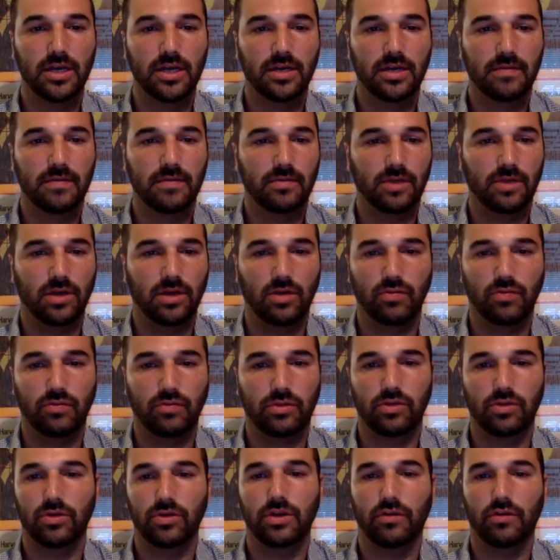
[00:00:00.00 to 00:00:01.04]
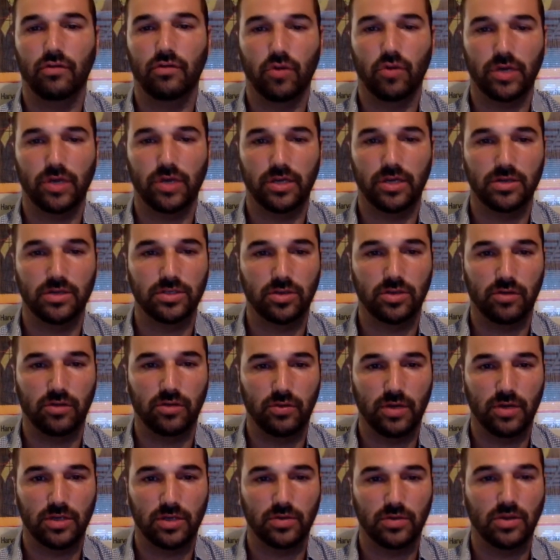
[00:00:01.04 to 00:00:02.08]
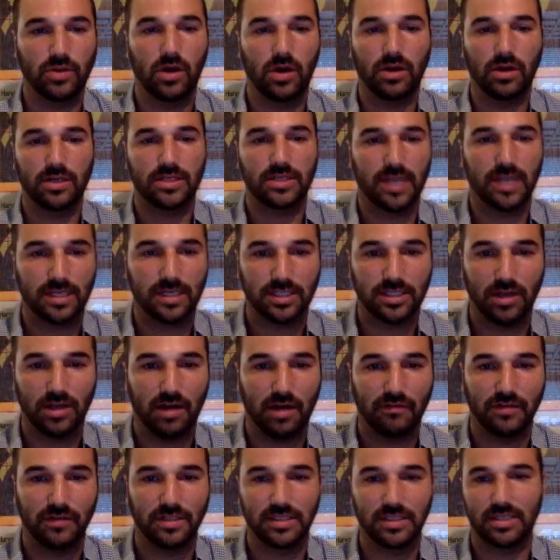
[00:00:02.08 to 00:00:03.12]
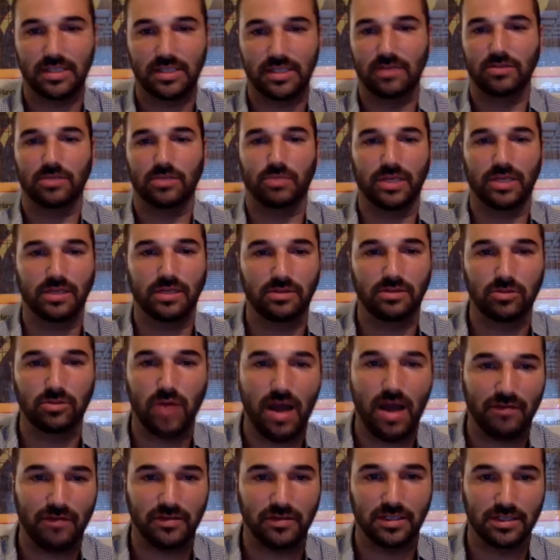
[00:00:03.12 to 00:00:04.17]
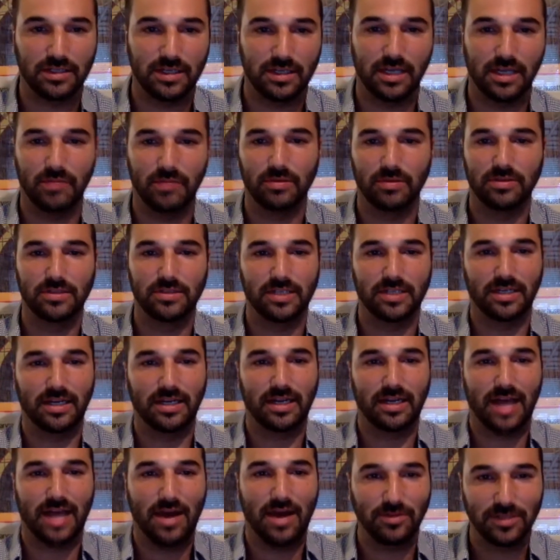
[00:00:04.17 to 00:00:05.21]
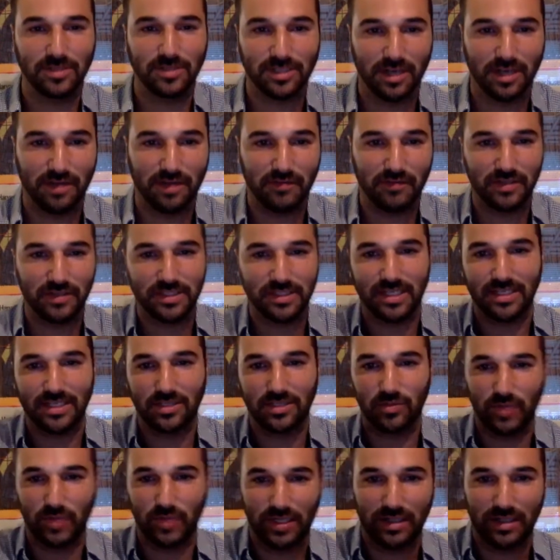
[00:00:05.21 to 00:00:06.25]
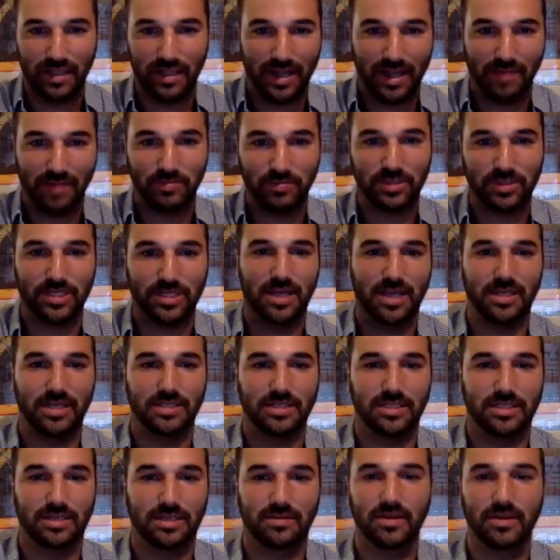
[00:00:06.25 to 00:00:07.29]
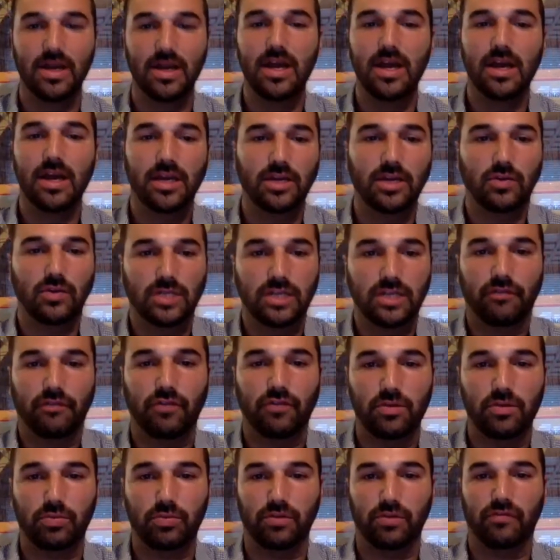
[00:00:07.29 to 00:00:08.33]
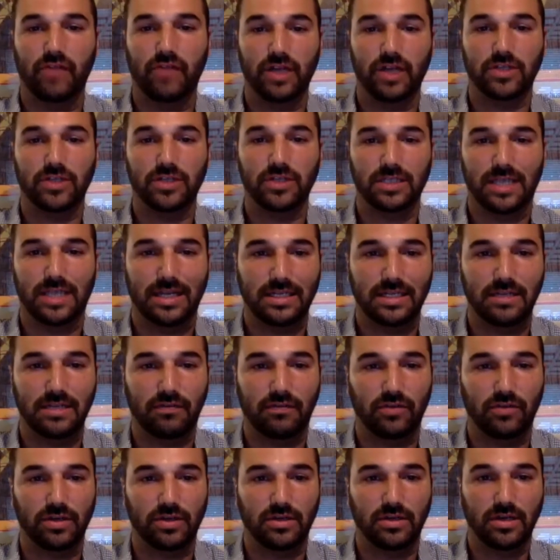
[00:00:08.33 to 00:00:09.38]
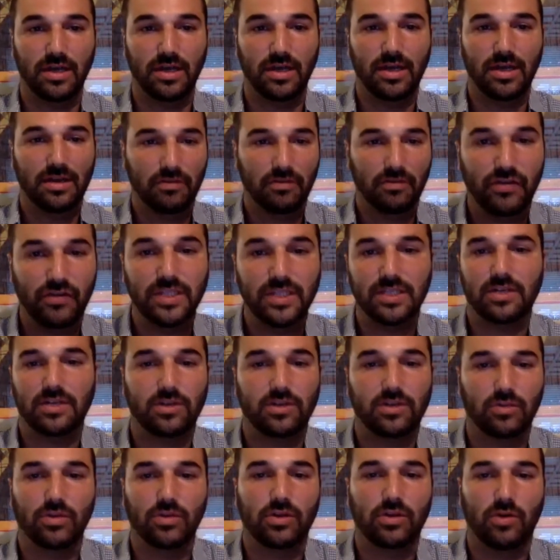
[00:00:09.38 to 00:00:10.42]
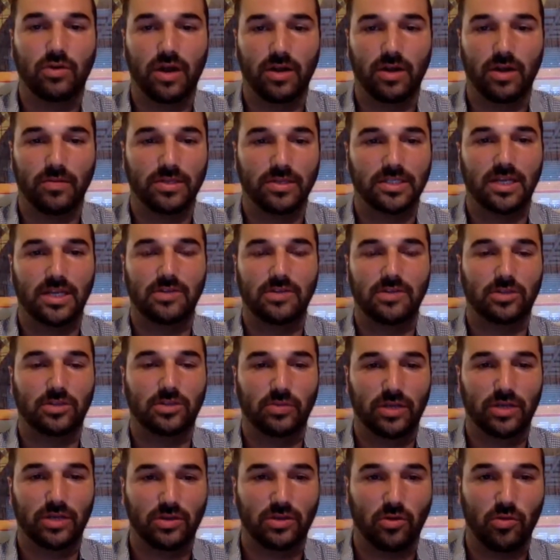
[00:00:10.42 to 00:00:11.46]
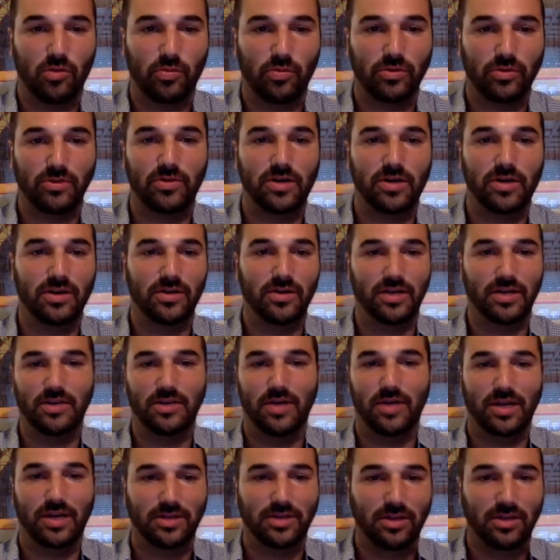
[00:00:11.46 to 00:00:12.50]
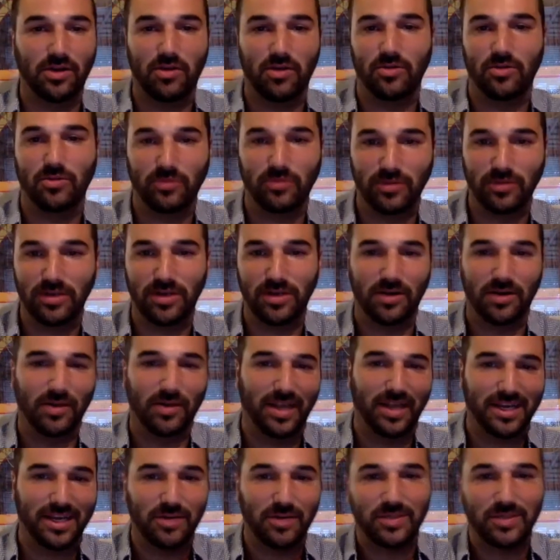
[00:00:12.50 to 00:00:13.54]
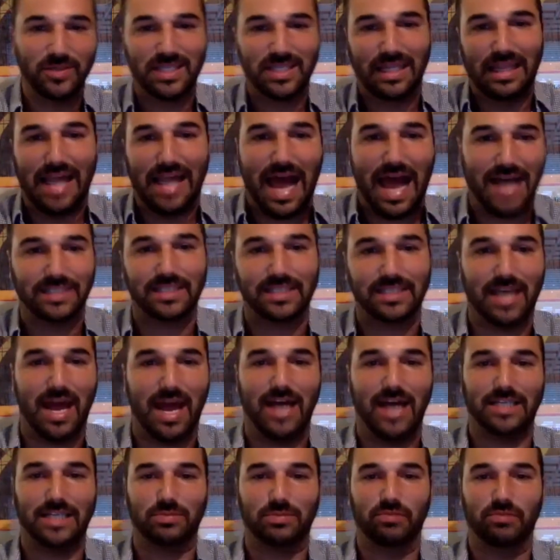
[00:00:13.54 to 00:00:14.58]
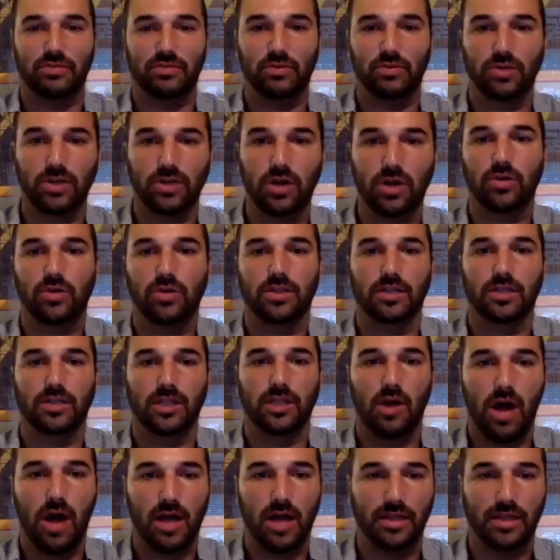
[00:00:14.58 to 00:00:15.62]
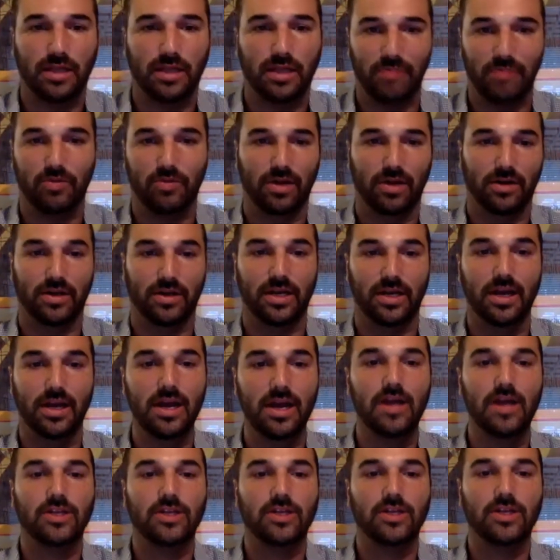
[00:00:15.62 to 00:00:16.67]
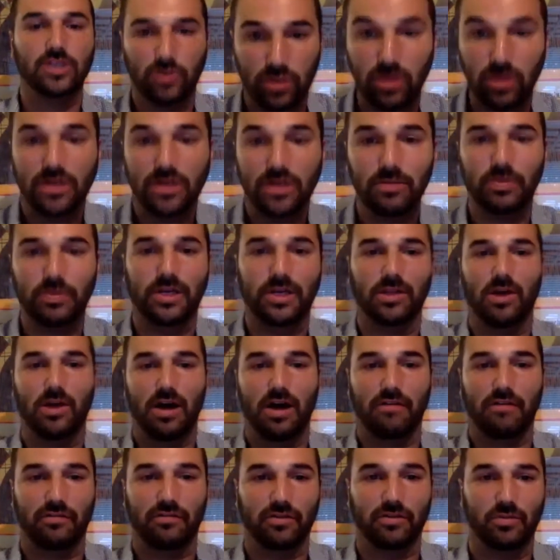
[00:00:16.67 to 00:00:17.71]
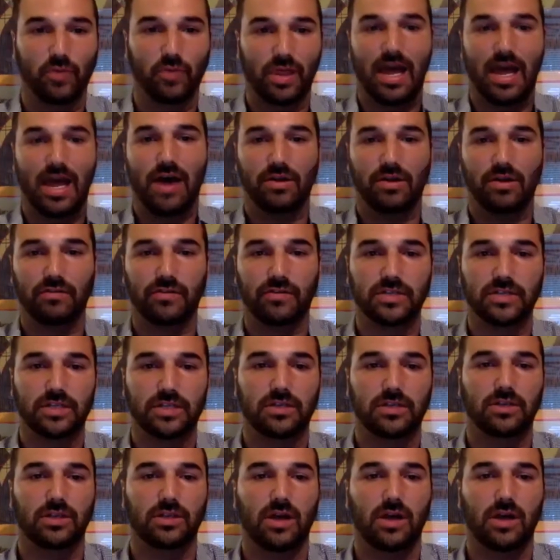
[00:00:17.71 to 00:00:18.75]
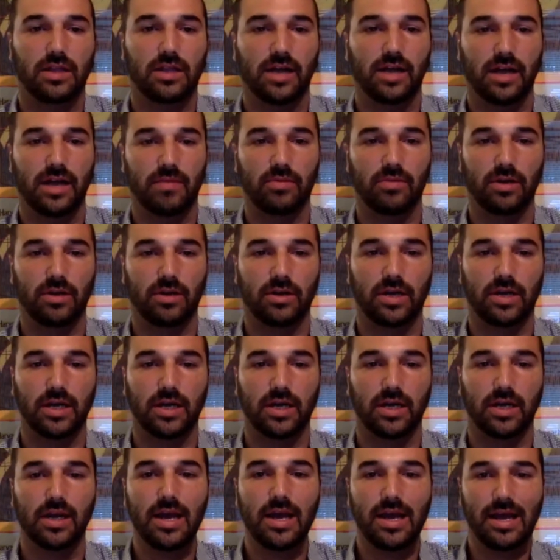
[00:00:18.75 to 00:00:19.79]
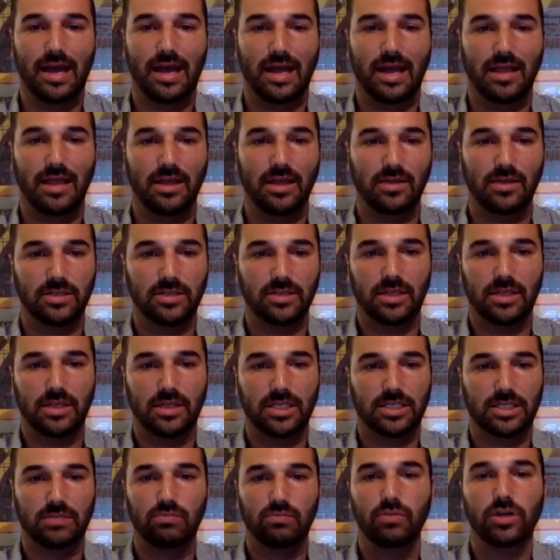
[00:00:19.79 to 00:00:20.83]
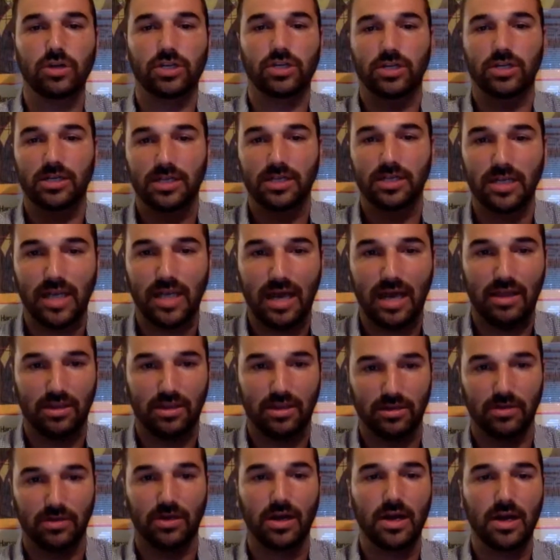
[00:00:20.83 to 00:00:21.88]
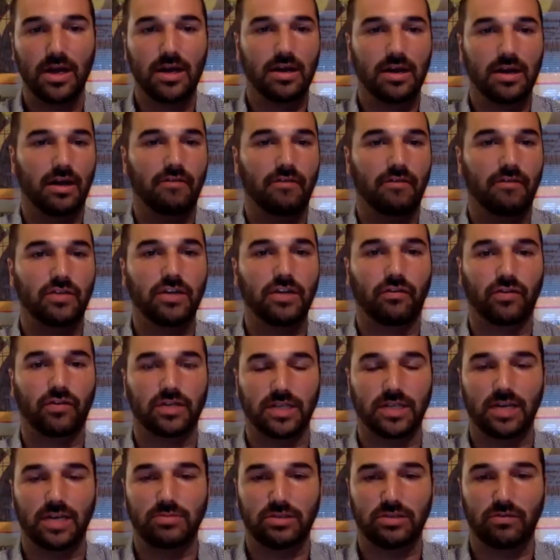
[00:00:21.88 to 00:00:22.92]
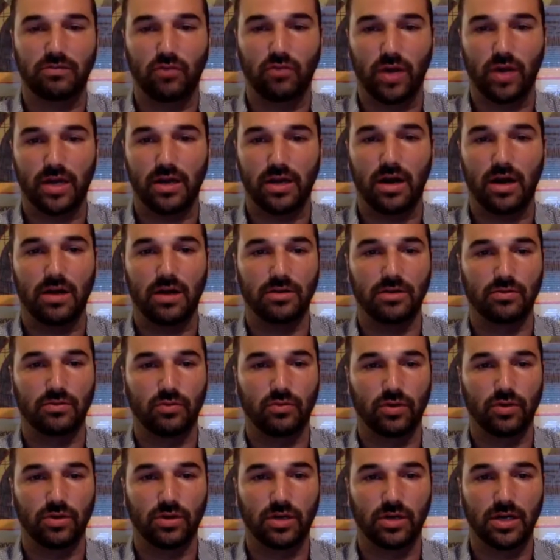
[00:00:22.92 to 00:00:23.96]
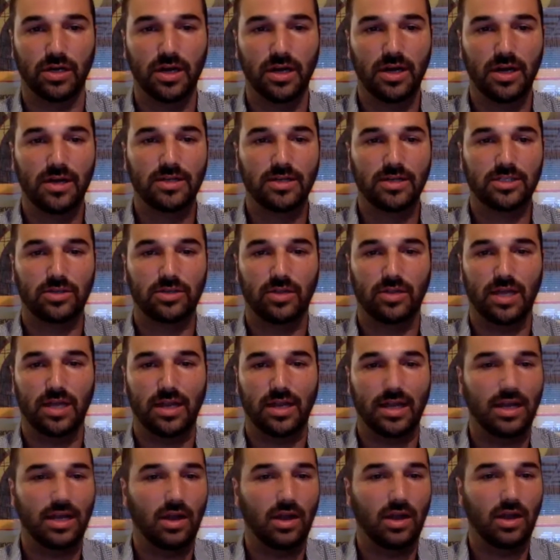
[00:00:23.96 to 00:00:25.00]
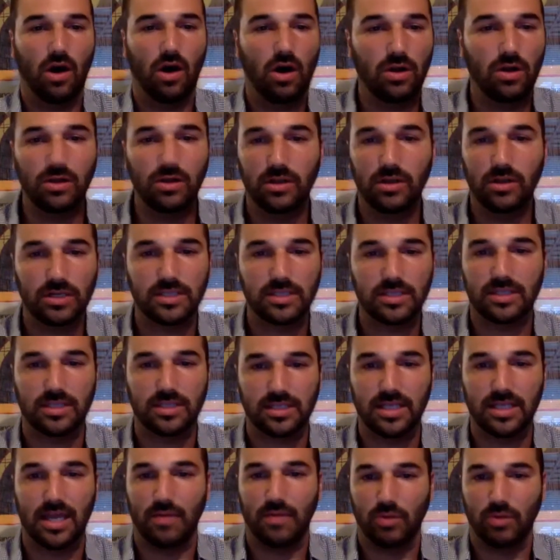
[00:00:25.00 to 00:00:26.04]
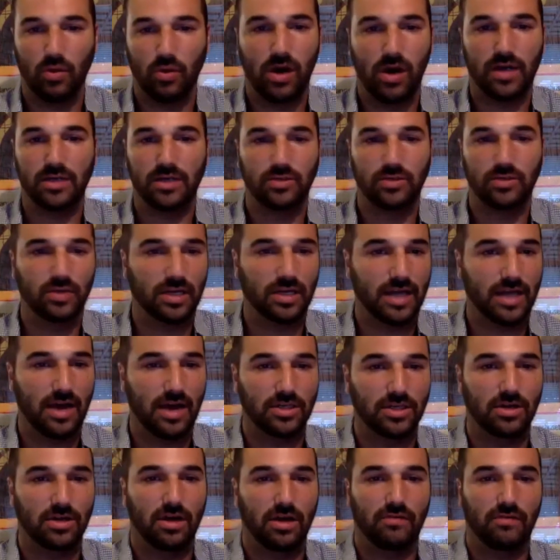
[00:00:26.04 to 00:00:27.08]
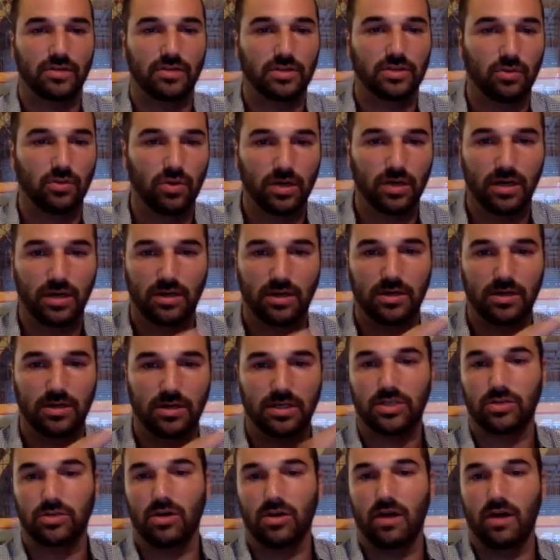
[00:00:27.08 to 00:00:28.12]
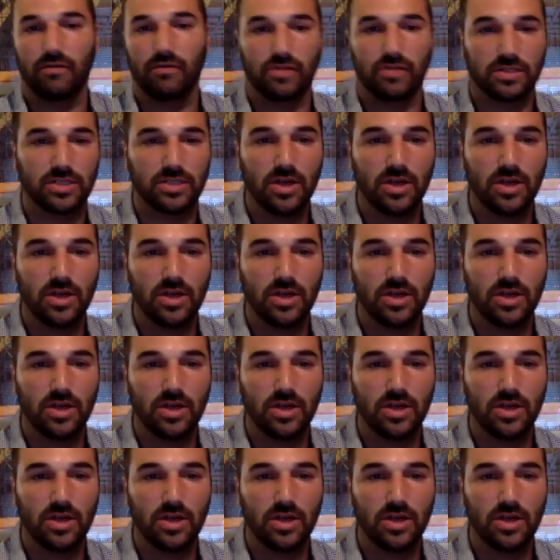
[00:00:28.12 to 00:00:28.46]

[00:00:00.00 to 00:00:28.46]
you know, 30 or 40 years ago, if you went to an architect's office, there's big drafting tables, and an accountant's office has green lampshades, and, you know, different professions had different physical requirements. I used to be a corporate lawyer, and you had to go, you know, like it was the last gasp when you would go to the law library. So you couldn't be a law firm without a physical law library. And there's this mushing together of different types of white collar work, so that it all looks the same. You walk into an accounting office or an architecture office